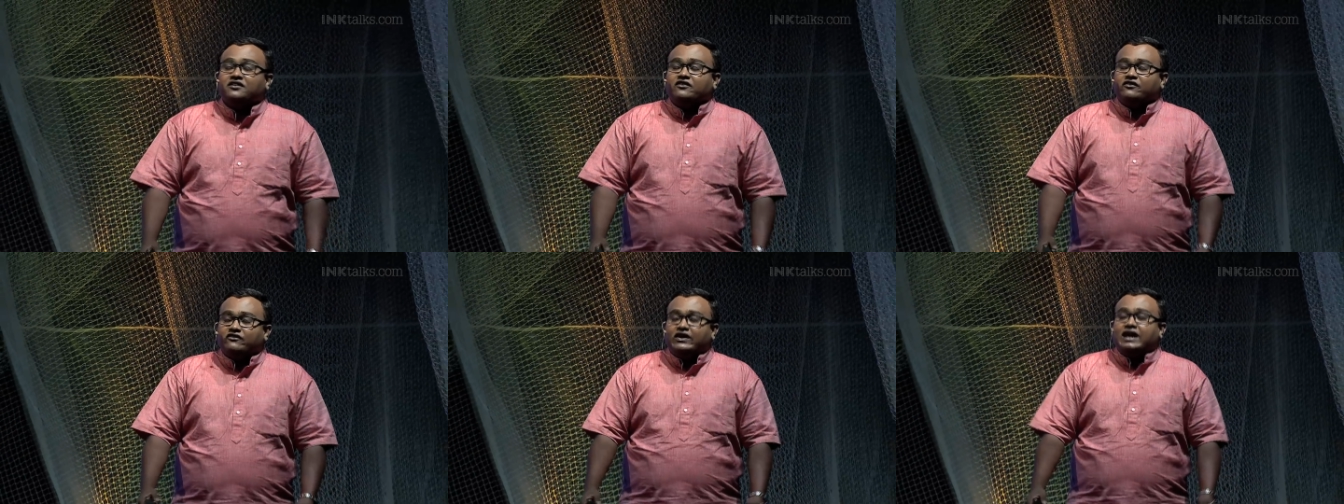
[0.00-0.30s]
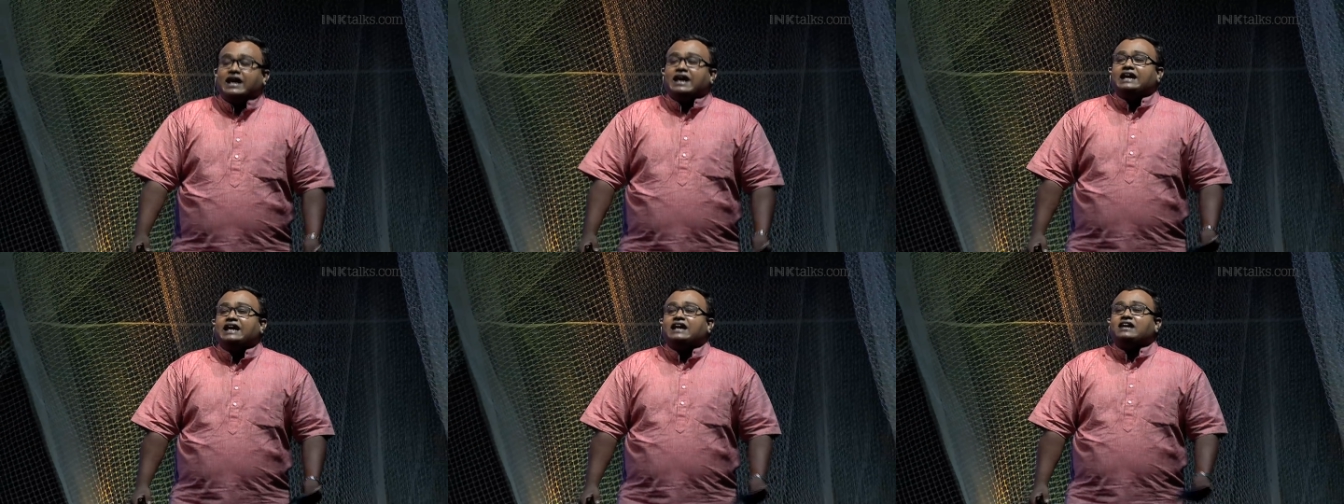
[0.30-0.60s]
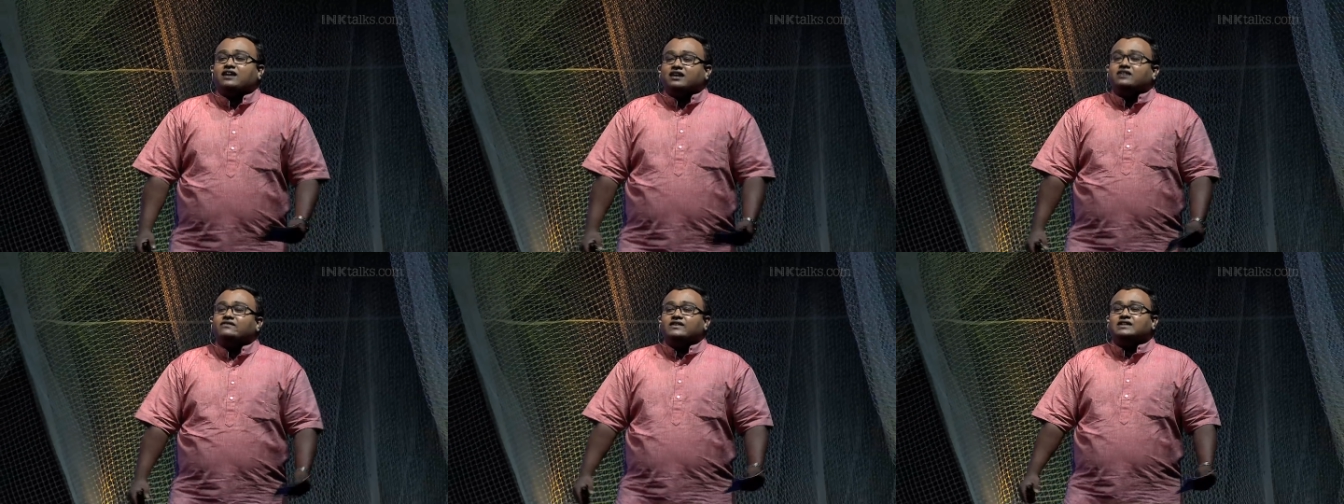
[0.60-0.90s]
way he
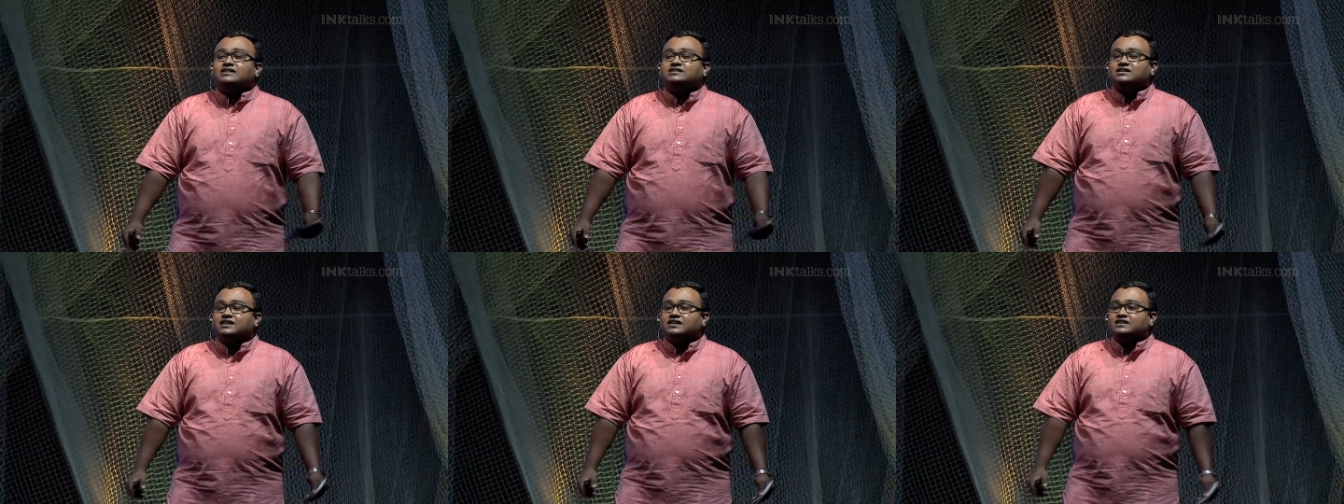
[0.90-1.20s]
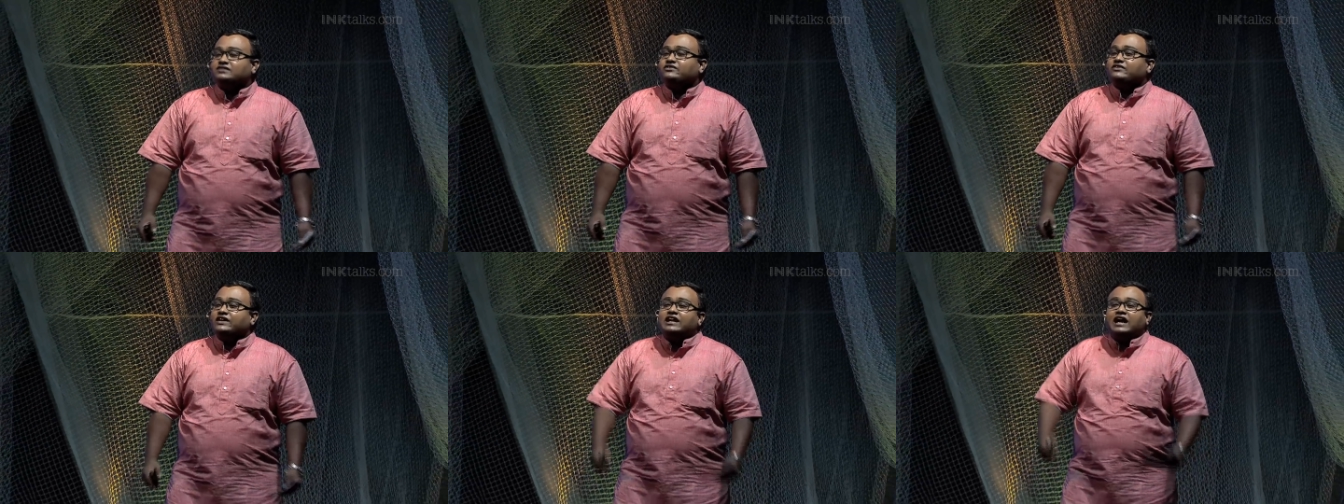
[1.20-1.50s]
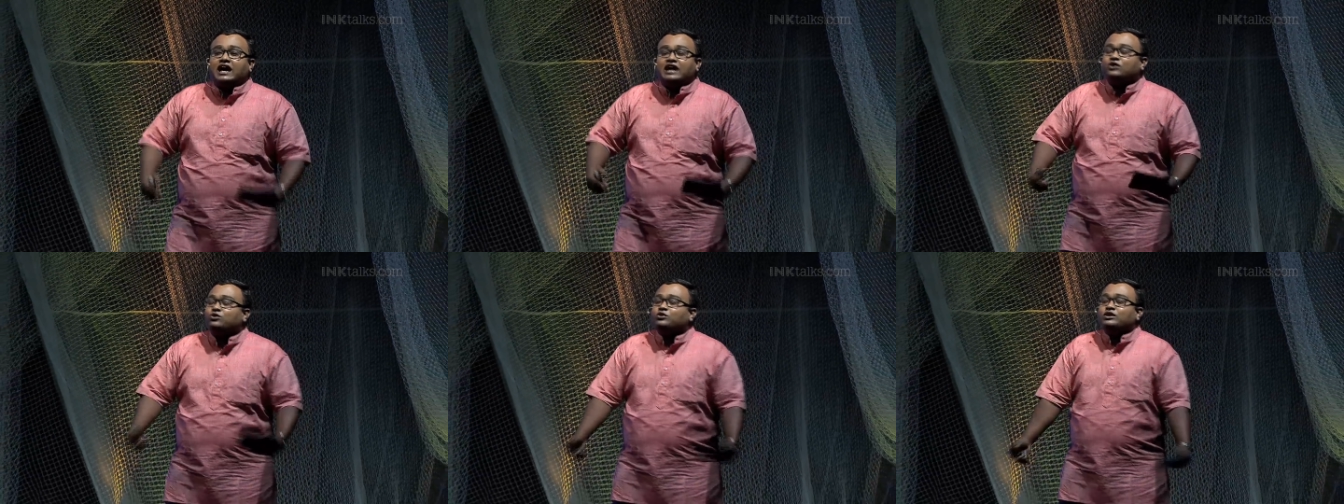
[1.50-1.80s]
convinced us, we
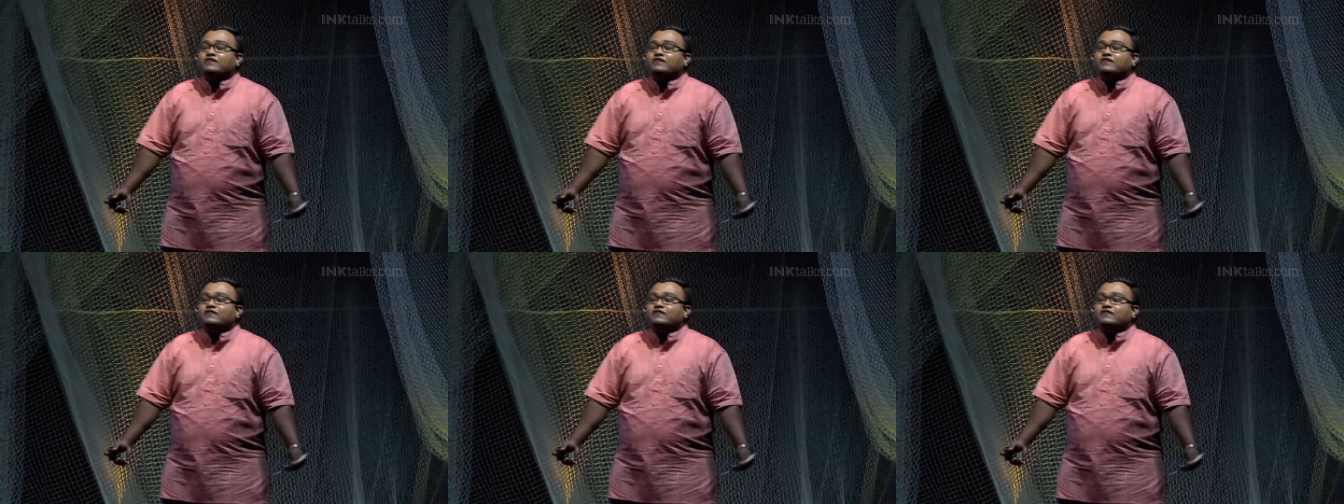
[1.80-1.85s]
had to